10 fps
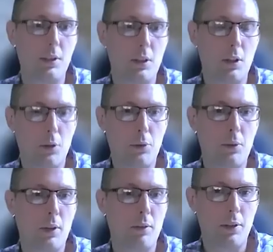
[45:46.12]
go
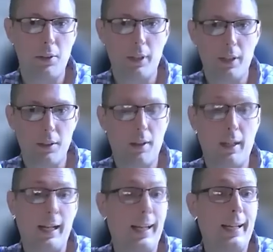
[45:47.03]
through everything. I
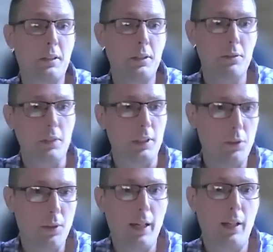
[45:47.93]
actively
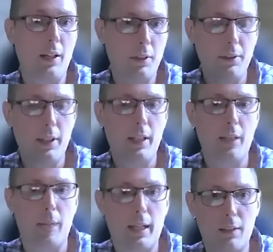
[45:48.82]
trade every day.
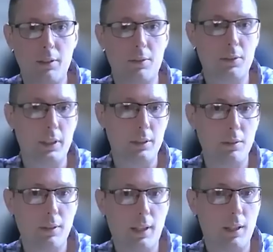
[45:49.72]
I'm actively
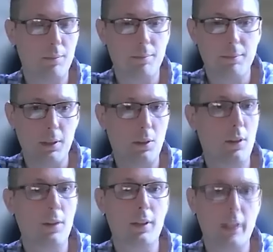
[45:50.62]

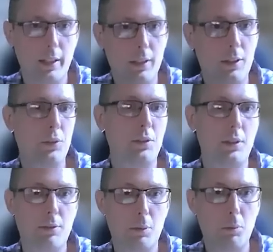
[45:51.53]
earning yields in
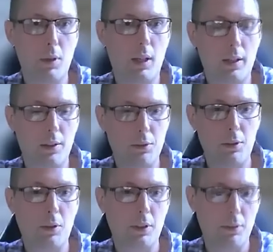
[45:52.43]
different products,
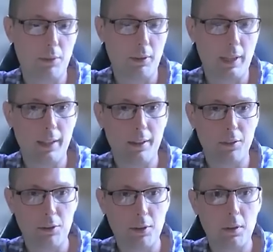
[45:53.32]
doing different
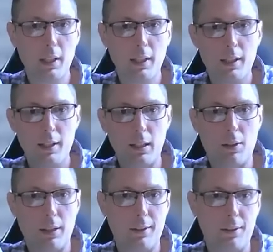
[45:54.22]
things. So
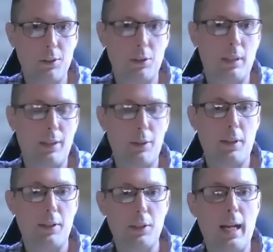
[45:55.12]
there's a lot of
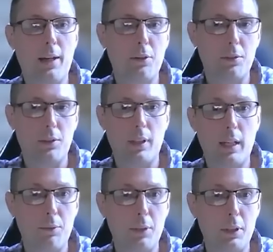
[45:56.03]
transactions that I
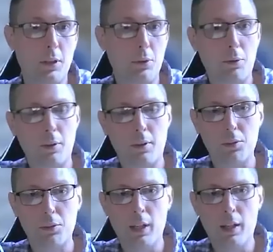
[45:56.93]
have to go through, and
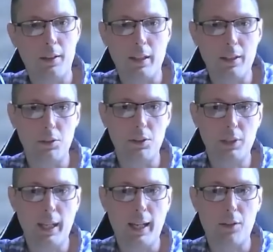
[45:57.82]
it's not an easy
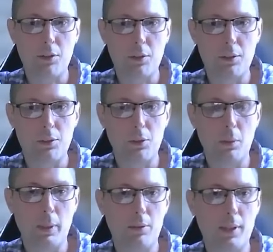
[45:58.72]
task. And there's
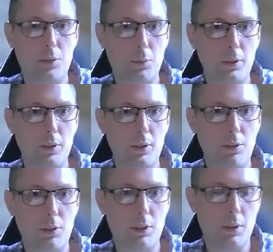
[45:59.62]
nobody that's really
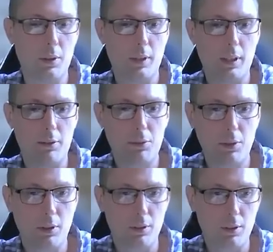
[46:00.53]
skilled enough
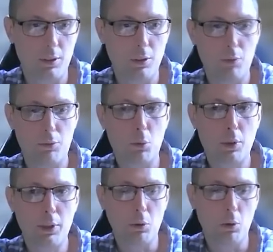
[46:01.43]
to do it for
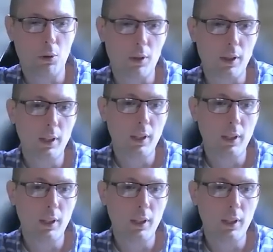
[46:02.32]
you, or